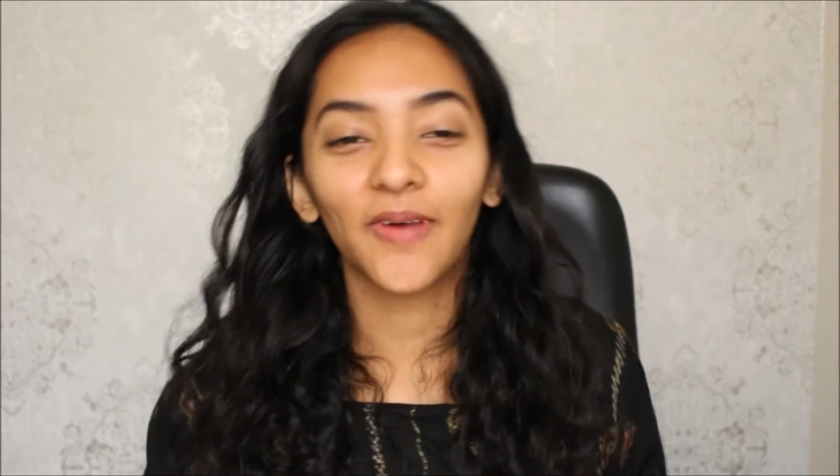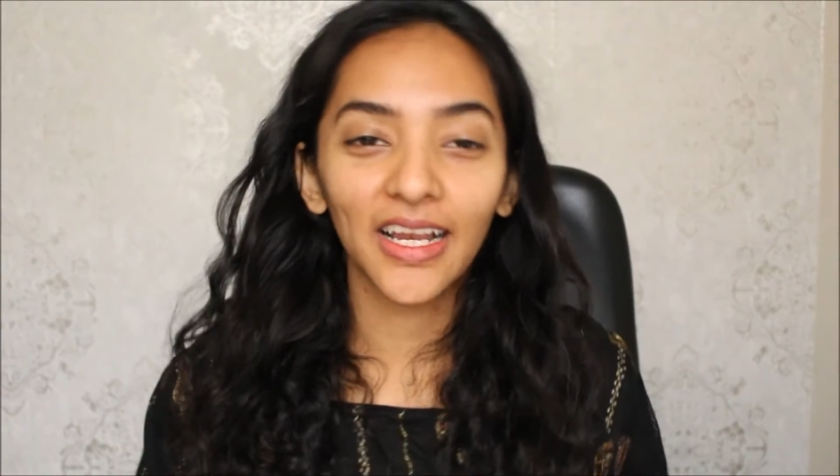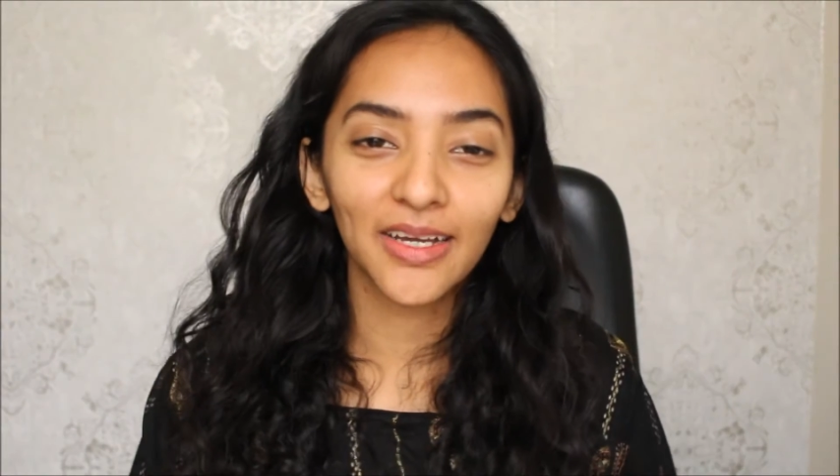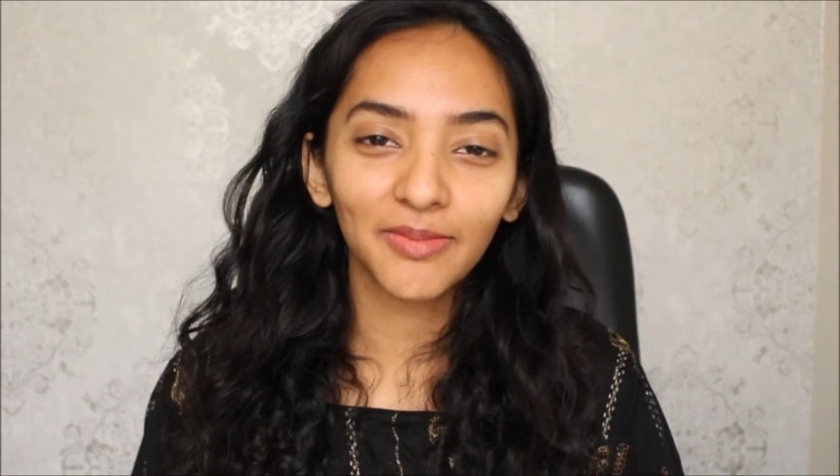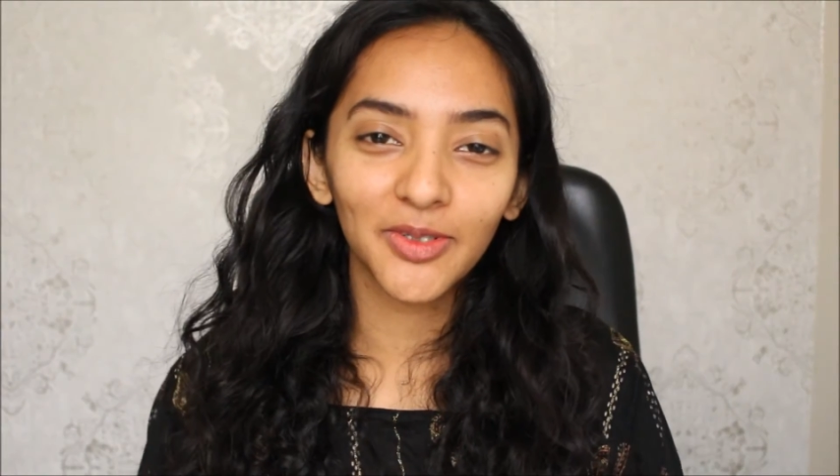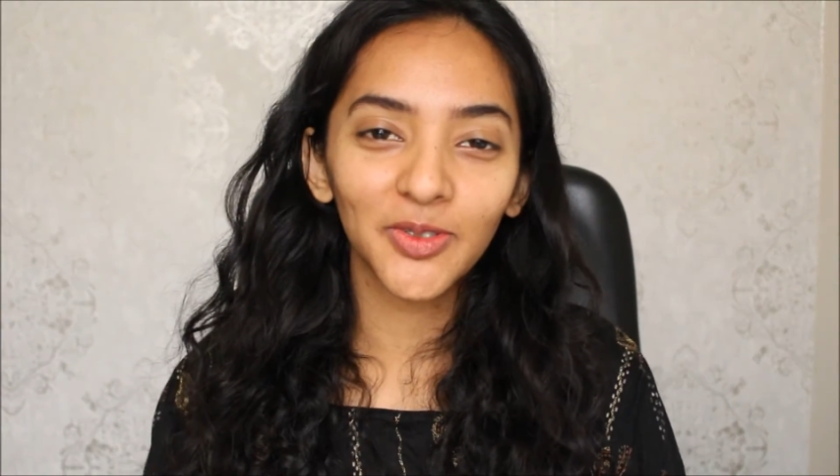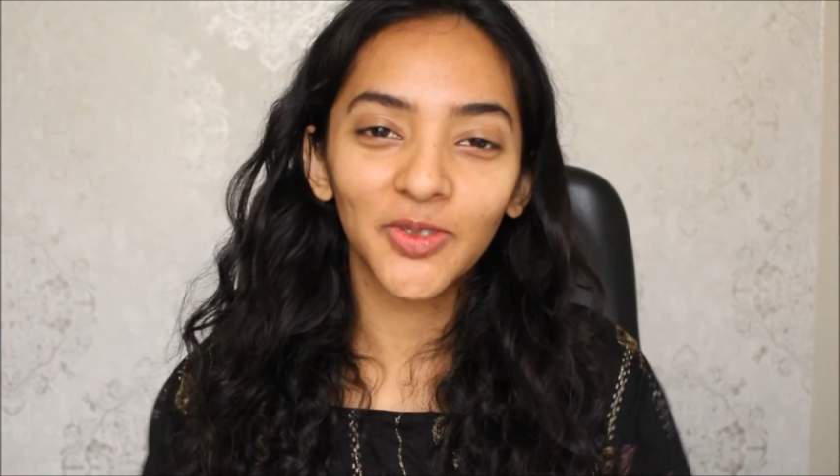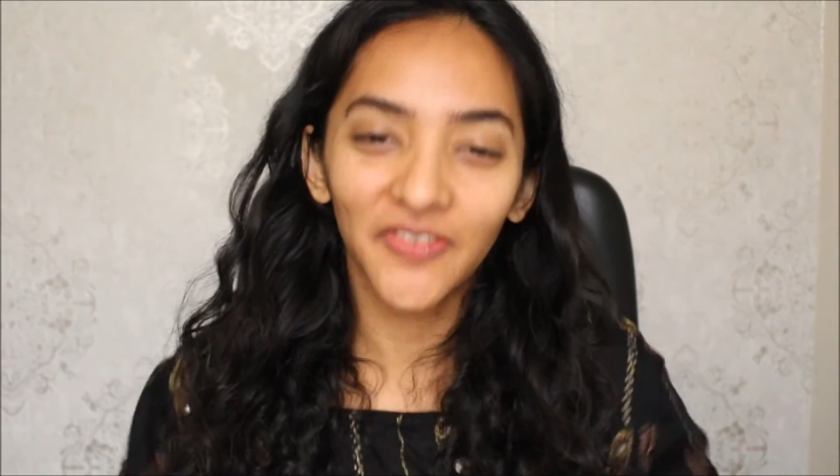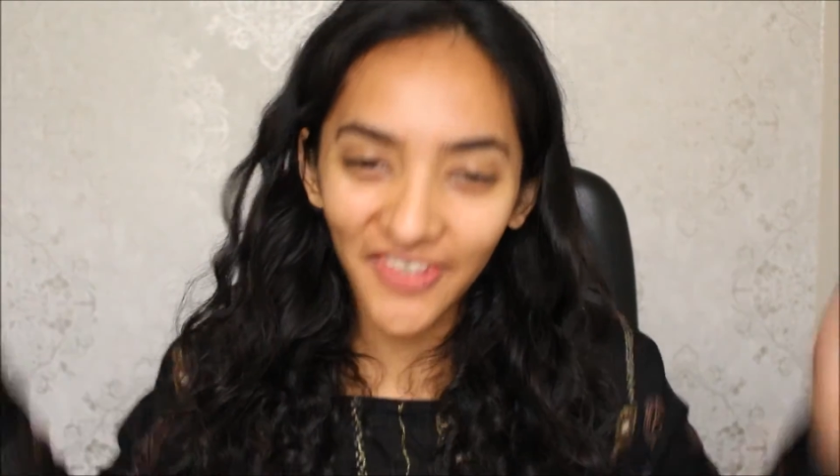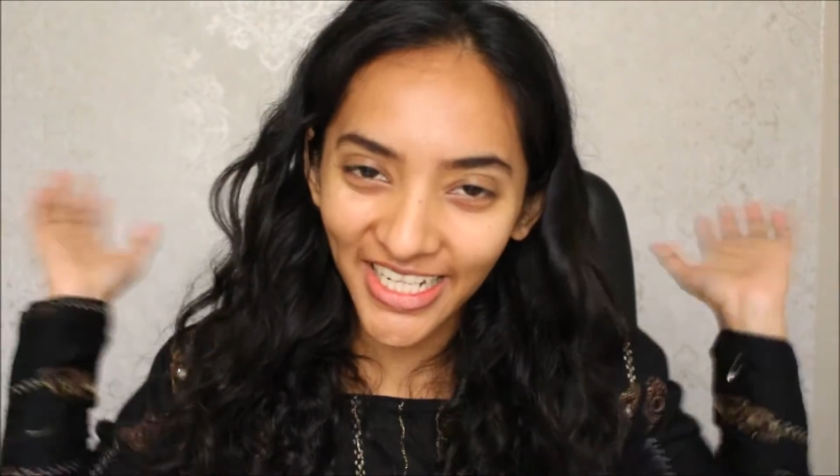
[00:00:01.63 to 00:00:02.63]
welcome to a
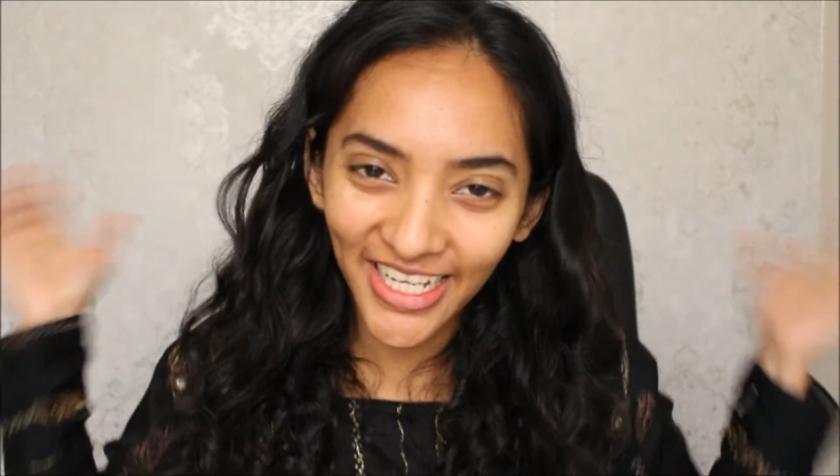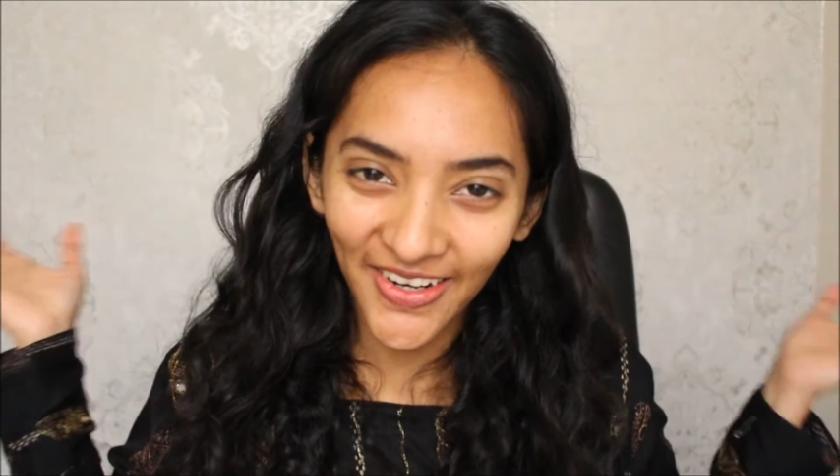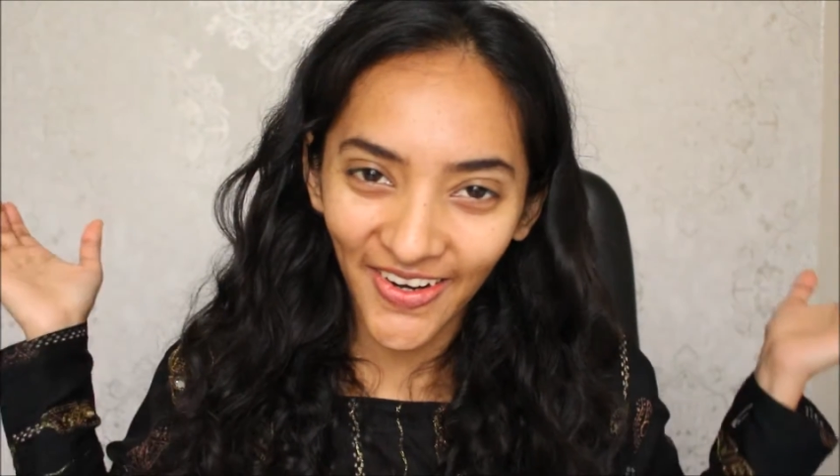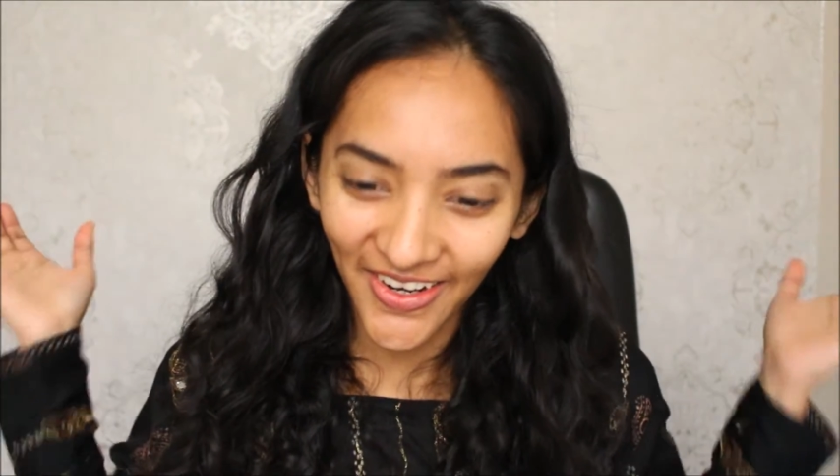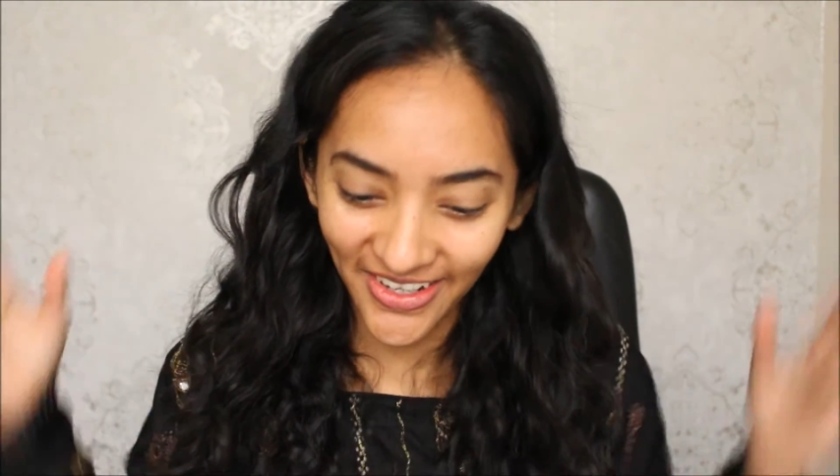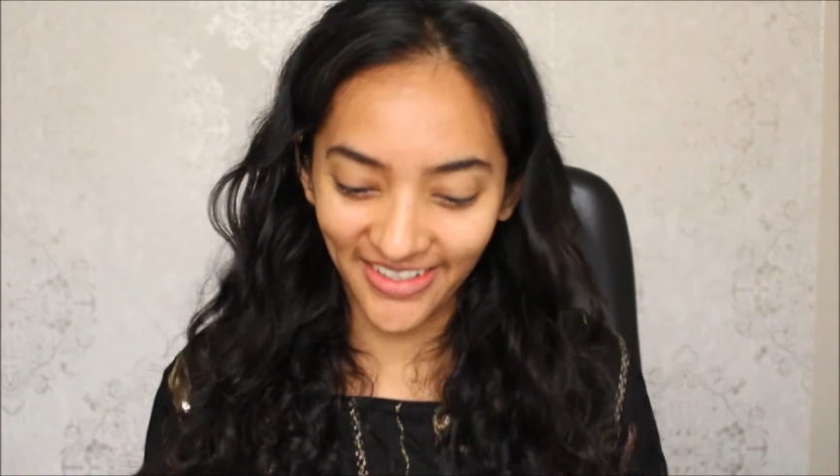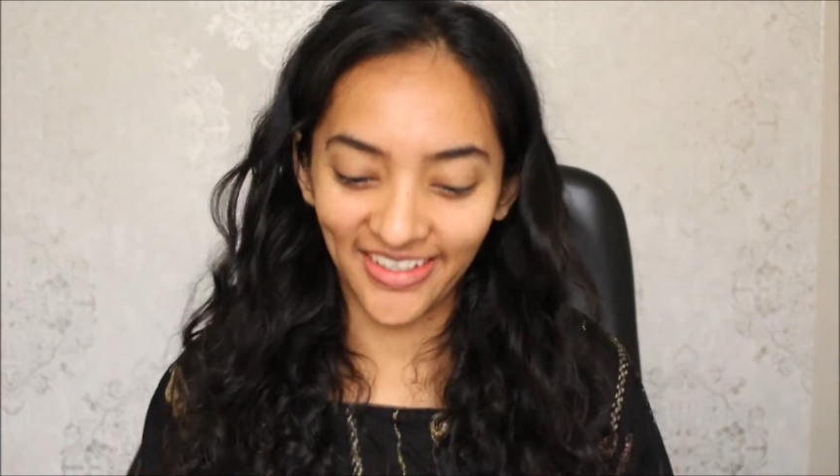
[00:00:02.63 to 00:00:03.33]
new video.